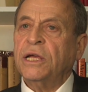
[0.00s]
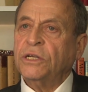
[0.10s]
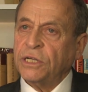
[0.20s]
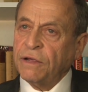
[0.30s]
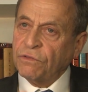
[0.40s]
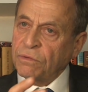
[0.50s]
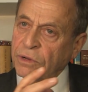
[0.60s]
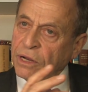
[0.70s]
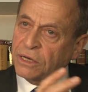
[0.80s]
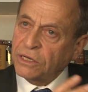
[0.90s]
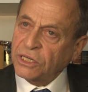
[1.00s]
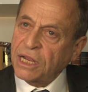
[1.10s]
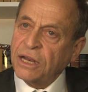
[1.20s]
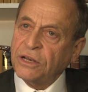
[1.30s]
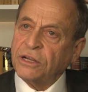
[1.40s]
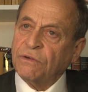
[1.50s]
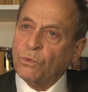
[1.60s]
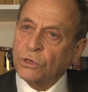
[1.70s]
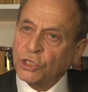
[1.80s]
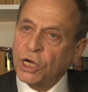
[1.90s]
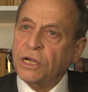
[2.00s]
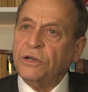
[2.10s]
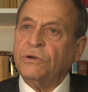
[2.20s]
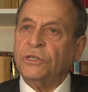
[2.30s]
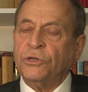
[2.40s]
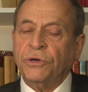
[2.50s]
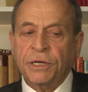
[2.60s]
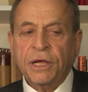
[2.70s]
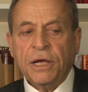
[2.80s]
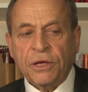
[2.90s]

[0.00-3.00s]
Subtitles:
to give them an understanding of what China is doing.